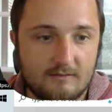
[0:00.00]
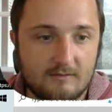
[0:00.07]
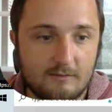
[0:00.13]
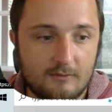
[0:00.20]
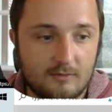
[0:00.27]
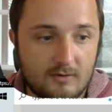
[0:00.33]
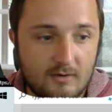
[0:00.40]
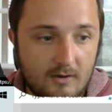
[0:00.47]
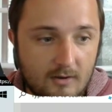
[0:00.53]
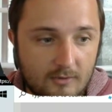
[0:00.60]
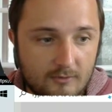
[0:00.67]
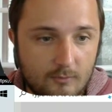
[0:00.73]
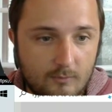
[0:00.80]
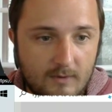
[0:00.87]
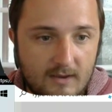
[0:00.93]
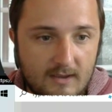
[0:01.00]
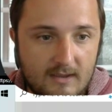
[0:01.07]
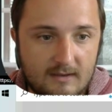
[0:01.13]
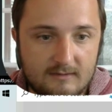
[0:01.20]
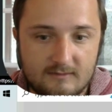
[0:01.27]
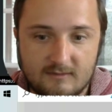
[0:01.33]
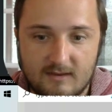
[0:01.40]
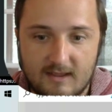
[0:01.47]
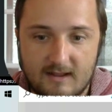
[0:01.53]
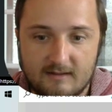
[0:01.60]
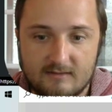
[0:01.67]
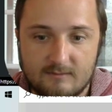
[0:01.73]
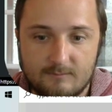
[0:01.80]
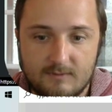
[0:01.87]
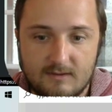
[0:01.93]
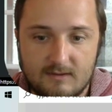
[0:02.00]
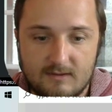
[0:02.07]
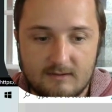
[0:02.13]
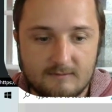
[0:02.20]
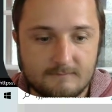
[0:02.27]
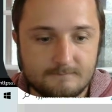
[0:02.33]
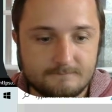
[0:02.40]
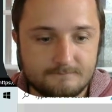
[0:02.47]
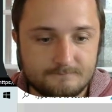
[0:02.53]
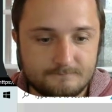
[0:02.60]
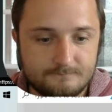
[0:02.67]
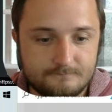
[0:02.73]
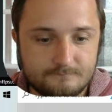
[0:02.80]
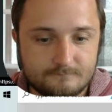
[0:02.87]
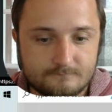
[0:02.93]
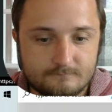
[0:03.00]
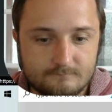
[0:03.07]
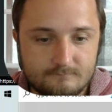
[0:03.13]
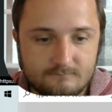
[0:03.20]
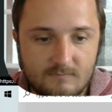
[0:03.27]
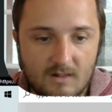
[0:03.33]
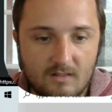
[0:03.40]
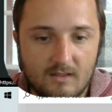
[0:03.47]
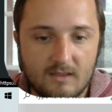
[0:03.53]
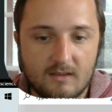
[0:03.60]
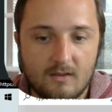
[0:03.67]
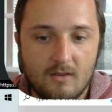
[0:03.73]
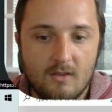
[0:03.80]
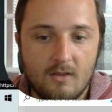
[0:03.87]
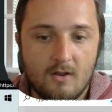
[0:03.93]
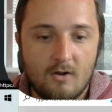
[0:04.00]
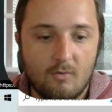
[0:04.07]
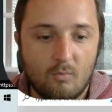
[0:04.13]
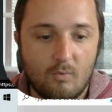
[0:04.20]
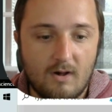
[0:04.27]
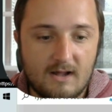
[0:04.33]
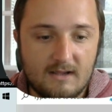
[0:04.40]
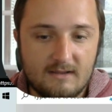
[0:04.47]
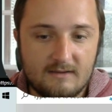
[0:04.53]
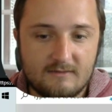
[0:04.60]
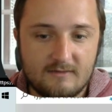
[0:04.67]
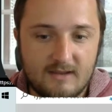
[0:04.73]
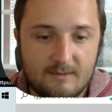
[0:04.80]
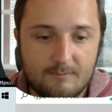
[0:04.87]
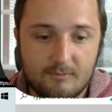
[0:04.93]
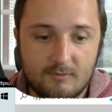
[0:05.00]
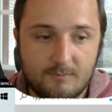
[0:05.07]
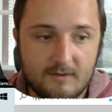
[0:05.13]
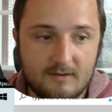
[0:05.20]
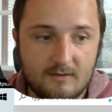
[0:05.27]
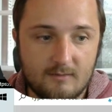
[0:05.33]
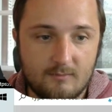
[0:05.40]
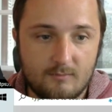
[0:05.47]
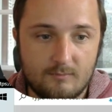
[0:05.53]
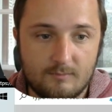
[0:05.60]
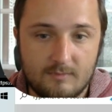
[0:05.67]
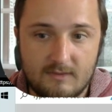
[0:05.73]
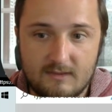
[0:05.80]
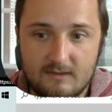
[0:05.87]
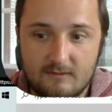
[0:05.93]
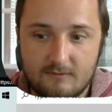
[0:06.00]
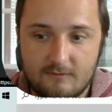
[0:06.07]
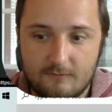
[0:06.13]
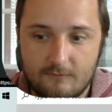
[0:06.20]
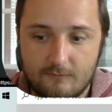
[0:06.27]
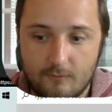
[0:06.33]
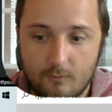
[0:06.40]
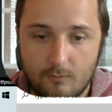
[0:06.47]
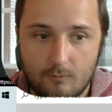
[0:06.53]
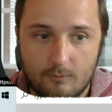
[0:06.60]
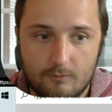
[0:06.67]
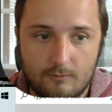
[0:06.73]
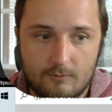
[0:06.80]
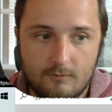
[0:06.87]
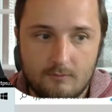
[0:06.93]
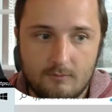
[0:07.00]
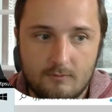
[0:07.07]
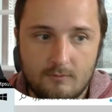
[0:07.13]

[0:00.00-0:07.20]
a certain colorway? Does it have to be like, why is it able to pick up these four?